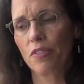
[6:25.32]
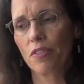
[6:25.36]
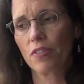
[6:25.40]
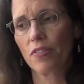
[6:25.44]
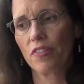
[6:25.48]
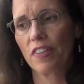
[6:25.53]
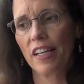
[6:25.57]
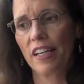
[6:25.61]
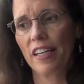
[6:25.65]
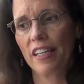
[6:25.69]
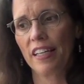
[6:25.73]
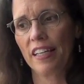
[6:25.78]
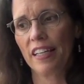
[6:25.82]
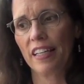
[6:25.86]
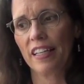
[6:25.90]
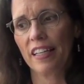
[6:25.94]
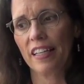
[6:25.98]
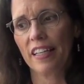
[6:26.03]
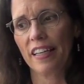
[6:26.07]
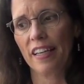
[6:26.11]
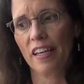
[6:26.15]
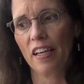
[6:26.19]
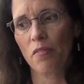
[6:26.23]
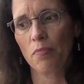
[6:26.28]
creating
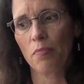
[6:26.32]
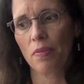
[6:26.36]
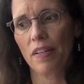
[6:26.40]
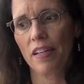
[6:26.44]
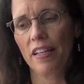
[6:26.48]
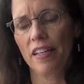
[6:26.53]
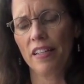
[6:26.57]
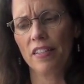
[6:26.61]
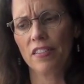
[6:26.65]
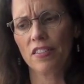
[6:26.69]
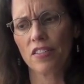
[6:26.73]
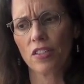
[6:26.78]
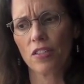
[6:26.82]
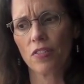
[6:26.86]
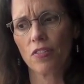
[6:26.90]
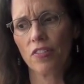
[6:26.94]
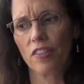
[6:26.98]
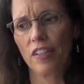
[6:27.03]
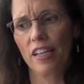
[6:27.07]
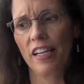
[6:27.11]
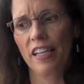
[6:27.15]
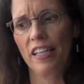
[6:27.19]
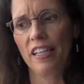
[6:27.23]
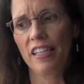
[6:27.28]
campaigns,
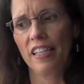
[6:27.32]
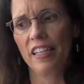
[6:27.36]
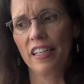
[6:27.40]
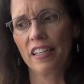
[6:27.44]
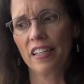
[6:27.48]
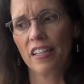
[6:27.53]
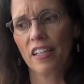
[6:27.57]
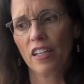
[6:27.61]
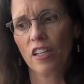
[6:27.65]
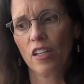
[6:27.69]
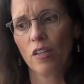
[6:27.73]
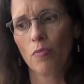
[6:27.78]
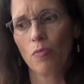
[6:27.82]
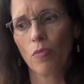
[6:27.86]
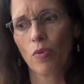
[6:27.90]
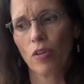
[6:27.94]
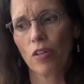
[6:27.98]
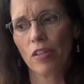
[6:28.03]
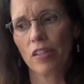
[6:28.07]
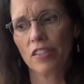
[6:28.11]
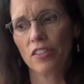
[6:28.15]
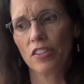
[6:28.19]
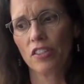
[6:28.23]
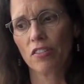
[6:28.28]
creating
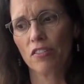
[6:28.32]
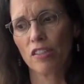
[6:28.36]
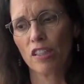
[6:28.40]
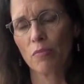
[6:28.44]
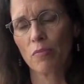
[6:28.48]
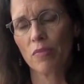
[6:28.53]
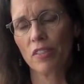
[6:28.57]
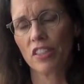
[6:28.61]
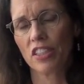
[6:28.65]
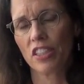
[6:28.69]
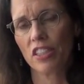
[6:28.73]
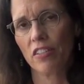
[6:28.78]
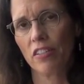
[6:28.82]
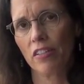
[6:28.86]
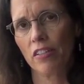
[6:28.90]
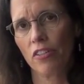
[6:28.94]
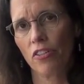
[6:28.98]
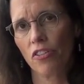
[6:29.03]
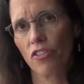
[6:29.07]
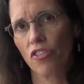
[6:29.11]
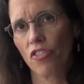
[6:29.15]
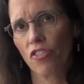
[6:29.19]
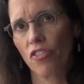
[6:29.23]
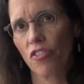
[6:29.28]
more enduring
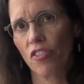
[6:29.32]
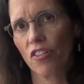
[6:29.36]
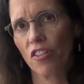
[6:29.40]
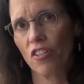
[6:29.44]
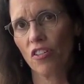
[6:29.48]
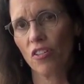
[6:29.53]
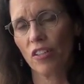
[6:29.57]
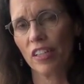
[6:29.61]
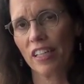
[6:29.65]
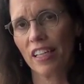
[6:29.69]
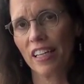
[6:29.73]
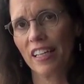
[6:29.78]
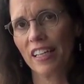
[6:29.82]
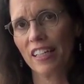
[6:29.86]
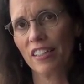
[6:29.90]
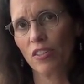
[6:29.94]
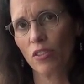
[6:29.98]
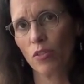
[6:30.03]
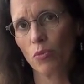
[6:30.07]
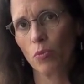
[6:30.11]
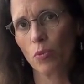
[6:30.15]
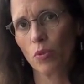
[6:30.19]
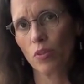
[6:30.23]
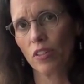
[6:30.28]
materials, you know, getting
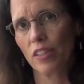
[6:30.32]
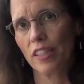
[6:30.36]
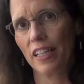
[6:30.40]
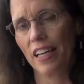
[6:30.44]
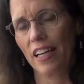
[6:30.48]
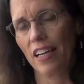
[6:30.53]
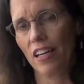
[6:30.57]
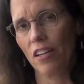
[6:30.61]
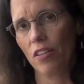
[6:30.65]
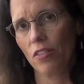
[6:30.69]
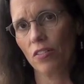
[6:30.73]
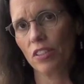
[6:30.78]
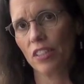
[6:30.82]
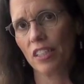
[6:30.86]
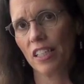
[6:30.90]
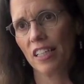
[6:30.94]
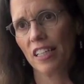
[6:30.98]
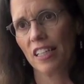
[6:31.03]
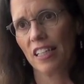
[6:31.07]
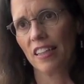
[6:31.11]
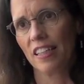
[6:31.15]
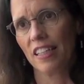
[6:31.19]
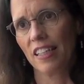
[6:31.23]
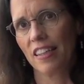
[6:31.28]
the word out
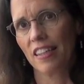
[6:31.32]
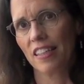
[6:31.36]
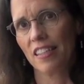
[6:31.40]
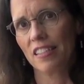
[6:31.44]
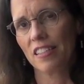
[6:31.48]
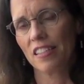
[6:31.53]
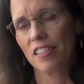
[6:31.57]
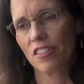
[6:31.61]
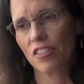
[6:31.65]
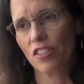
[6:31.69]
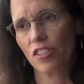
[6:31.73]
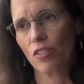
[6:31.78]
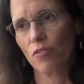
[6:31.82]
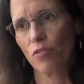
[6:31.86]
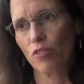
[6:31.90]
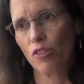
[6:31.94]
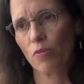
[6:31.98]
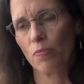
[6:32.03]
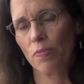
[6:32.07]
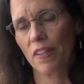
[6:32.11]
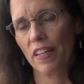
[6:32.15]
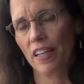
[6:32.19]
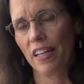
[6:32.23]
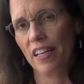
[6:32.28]
that this is a
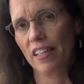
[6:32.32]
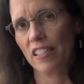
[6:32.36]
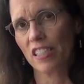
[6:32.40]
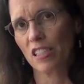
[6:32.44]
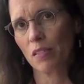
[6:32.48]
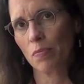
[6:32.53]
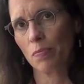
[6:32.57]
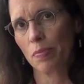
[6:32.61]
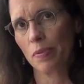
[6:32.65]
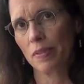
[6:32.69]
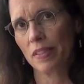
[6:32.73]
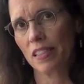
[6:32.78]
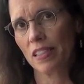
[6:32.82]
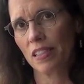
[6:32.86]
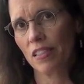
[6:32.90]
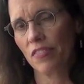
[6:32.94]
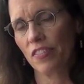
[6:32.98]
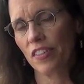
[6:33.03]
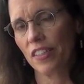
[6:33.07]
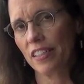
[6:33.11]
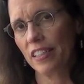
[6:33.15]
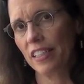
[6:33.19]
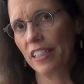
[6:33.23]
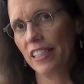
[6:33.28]
group that has
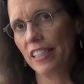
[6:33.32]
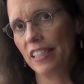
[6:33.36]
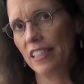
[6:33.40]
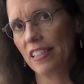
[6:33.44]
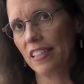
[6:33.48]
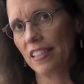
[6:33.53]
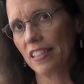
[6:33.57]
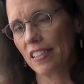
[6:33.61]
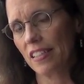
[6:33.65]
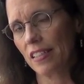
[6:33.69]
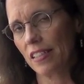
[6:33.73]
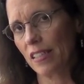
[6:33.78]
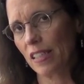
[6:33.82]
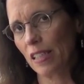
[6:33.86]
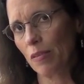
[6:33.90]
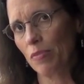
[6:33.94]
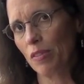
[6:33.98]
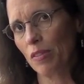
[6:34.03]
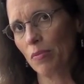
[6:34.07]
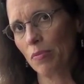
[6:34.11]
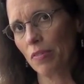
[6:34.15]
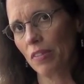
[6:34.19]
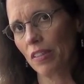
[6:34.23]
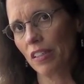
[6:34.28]
specific needs and
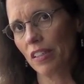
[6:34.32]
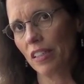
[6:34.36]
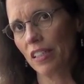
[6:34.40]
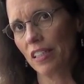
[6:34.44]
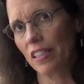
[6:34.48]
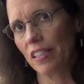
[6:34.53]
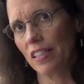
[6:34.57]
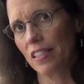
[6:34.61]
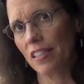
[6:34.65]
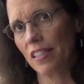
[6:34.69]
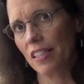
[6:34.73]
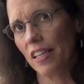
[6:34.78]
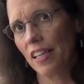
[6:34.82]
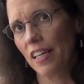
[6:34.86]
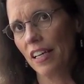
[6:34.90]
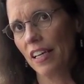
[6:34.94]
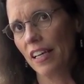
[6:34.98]
susceptibilities,